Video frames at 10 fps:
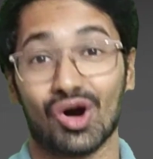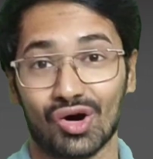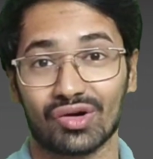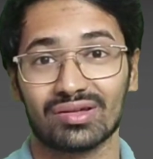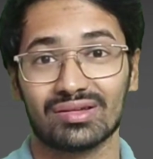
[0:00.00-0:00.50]

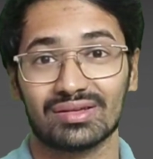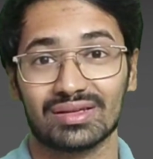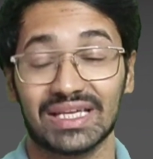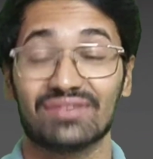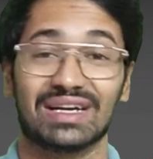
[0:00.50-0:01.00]
Or
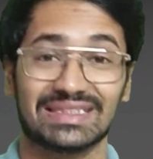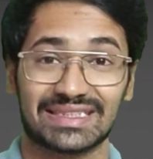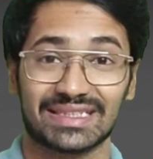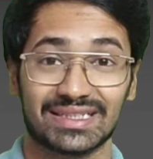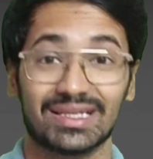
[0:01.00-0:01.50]
if I
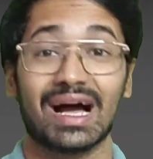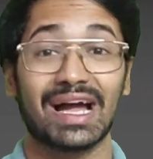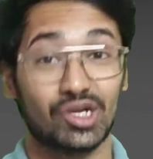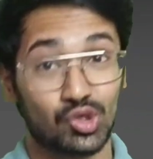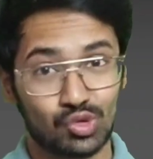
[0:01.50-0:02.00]
say
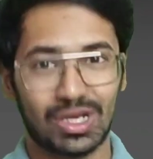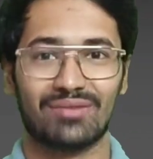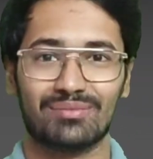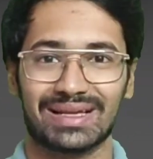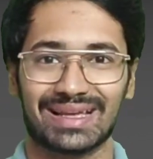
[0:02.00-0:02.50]
I do
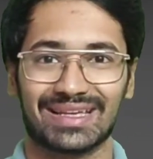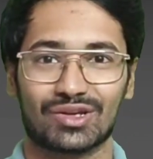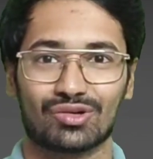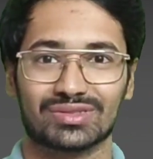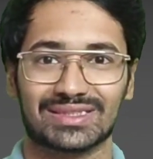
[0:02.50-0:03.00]
love my
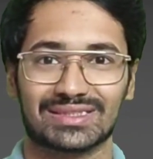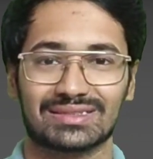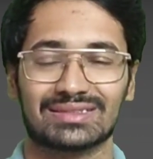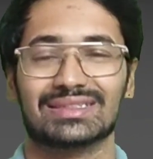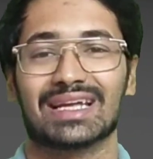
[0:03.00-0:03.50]

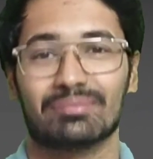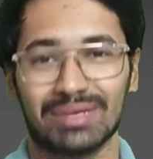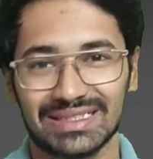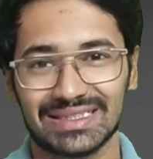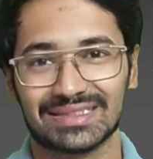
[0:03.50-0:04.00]
icons, that
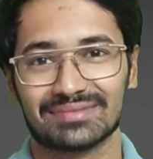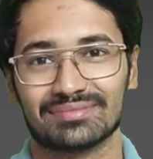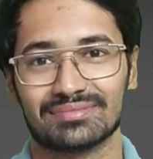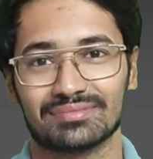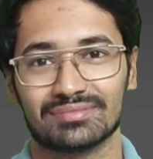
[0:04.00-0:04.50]
means
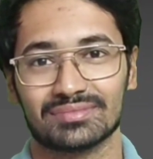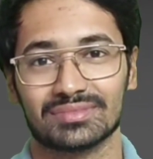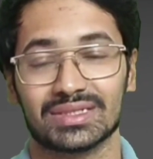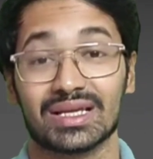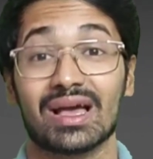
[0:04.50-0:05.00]

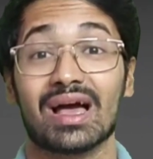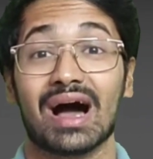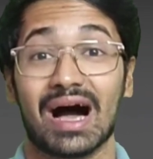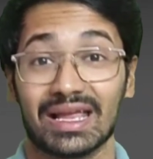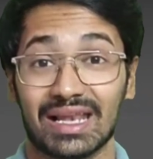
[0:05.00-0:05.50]

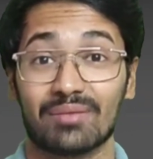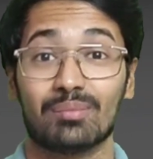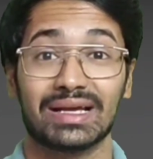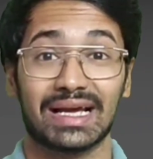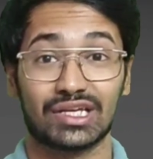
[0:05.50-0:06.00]
I
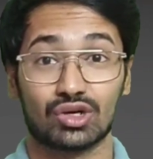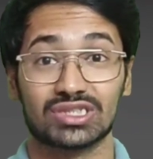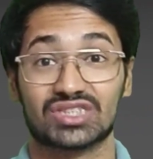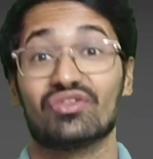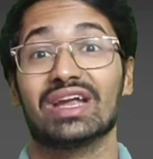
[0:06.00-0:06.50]
love my
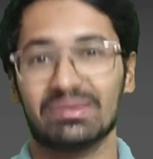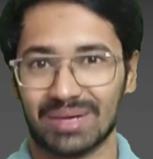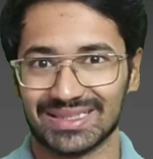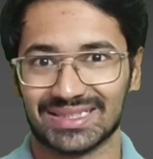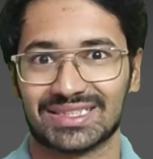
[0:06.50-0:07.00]
icons very
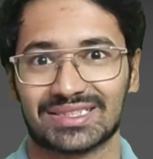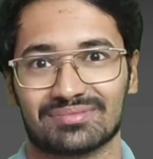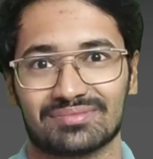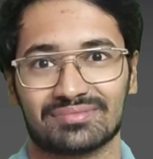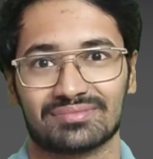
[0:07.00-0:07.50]

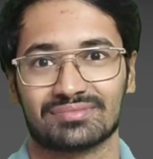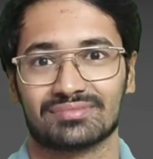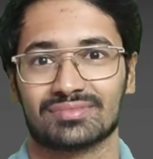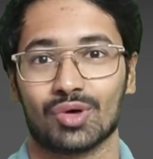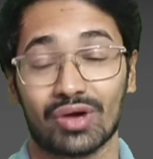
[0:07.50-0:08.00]
much.
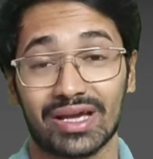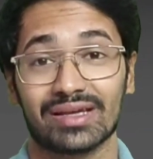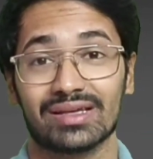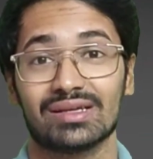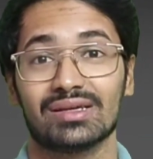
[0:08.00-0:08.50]

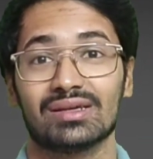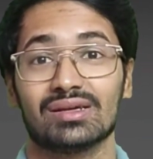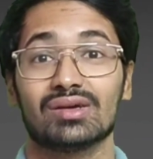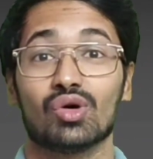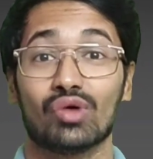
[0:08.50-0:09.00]
Okay,
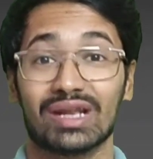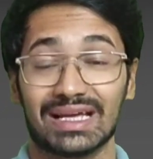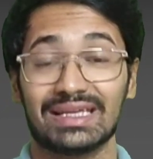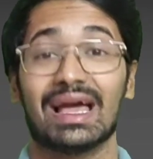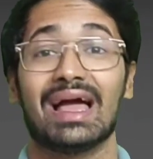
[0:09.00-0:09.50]
when
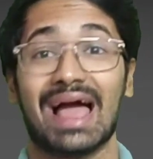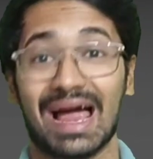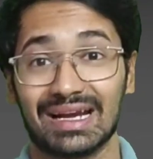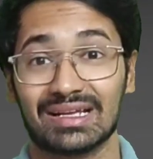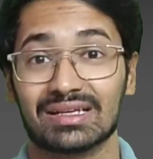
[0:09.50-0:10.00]
I
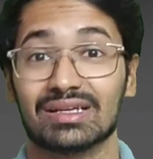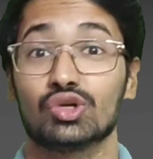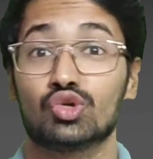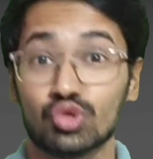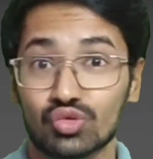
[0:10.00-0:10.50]
add
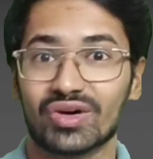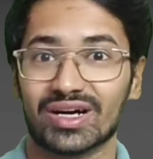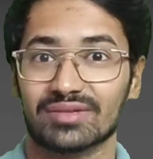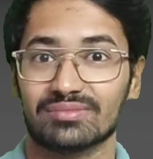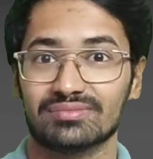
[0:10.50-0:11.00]
do
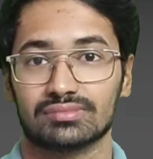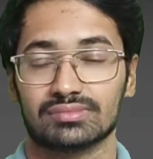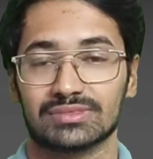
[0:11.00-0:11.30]
verb,